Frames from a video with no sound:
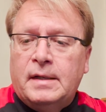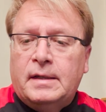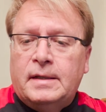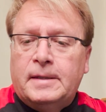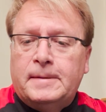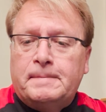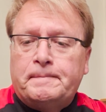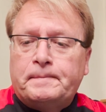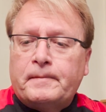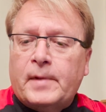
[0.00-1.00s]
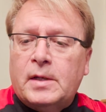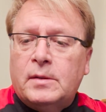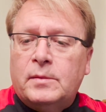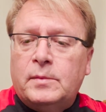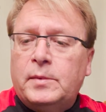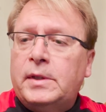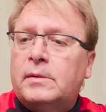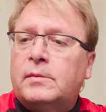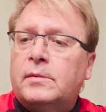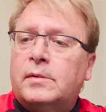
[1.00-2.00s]
Um, we
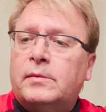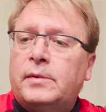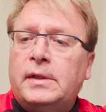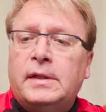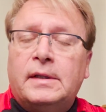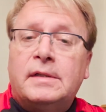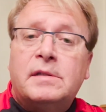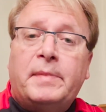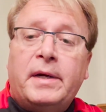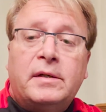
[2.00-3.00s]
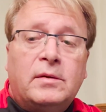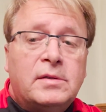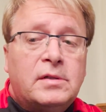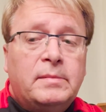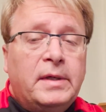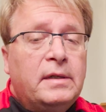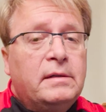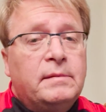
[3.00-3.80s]
are, we're really inspired also by the,